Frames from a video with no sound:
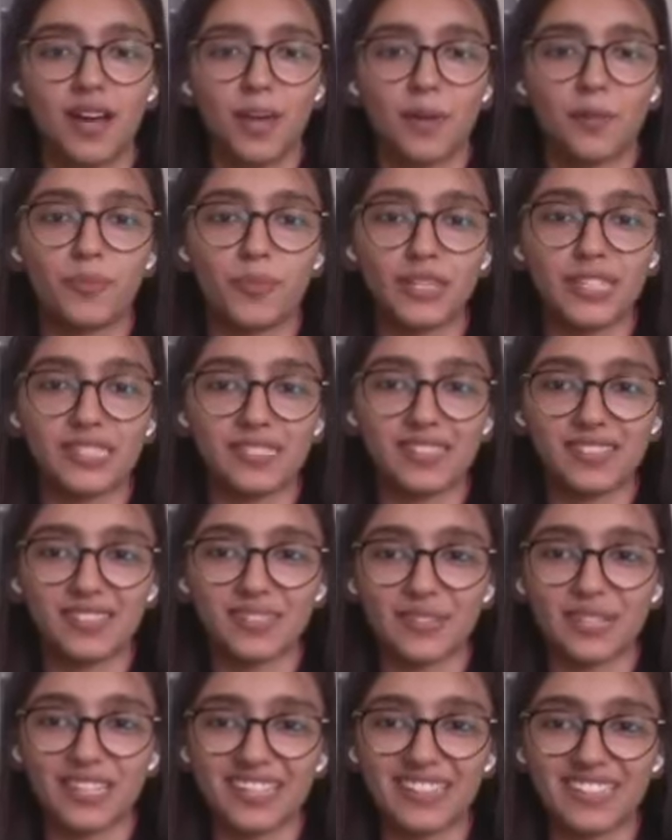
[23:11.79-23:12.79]
a breeze.
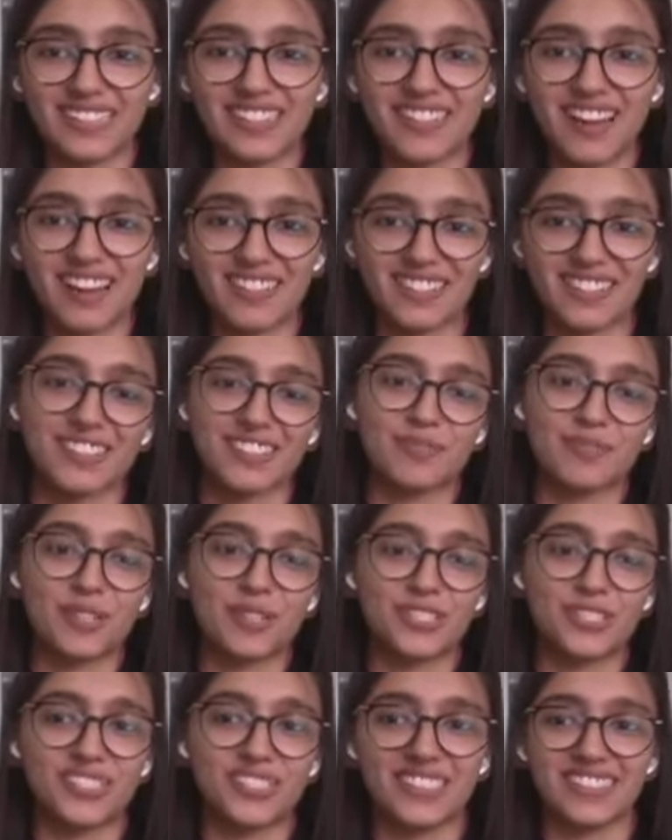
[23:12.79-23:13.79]
Okay, the task is
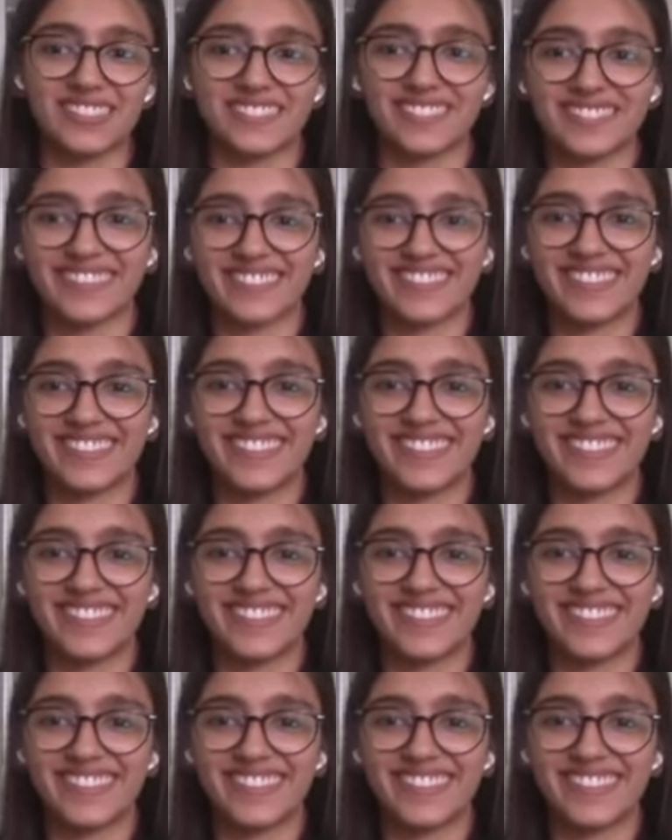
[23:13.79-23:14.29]
much easier.